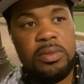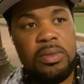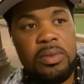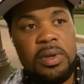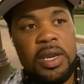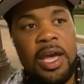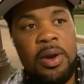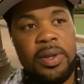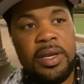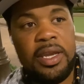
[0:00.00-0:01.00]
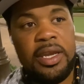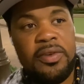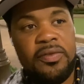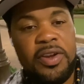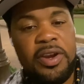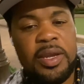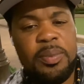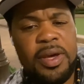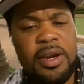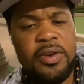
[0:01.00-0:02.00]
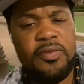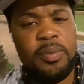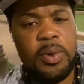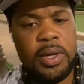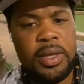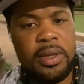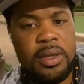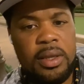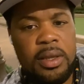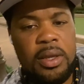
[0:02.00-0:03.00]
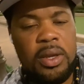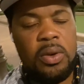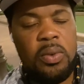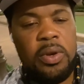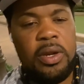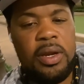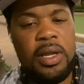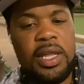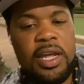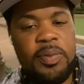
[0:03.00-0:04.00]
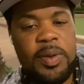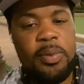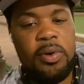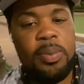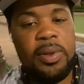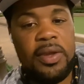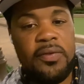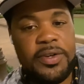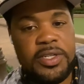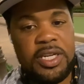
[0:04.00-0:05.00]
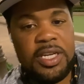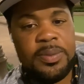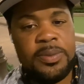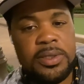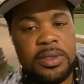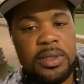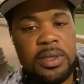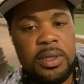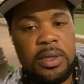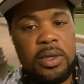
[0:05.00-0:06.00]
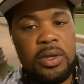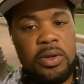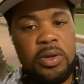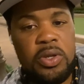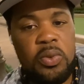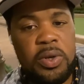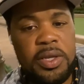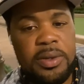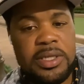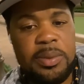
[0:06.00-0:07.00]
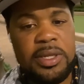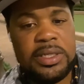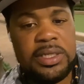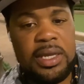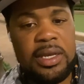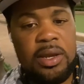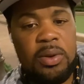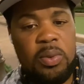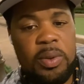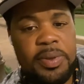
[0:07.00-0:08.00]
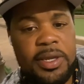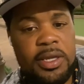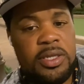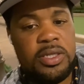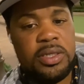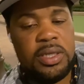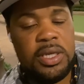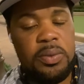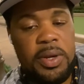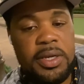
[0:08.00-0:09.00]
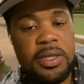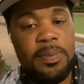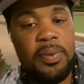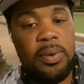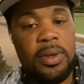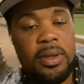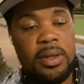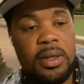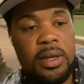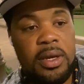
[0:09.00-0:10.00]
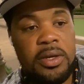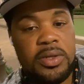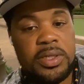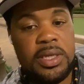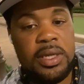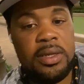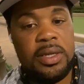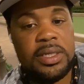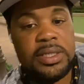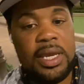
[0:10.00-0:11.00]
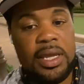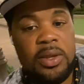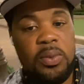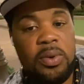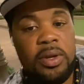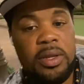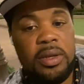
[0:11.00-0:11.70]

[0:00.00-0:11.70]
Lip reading: now in a very competitive market where a lot of people are applying for jobs. You want your resume to stand out. One page, get right to the point, understand exactly what,